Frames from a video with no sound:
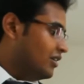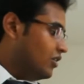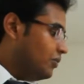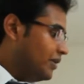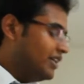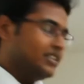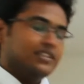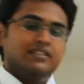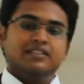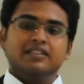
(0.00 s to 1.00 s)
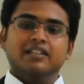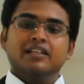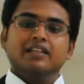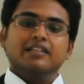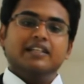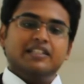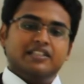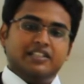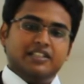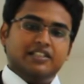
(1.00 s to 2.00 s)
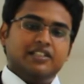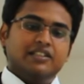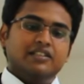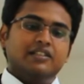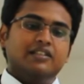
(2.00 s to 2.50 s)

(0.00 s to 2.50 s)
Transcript: Operations, they stitch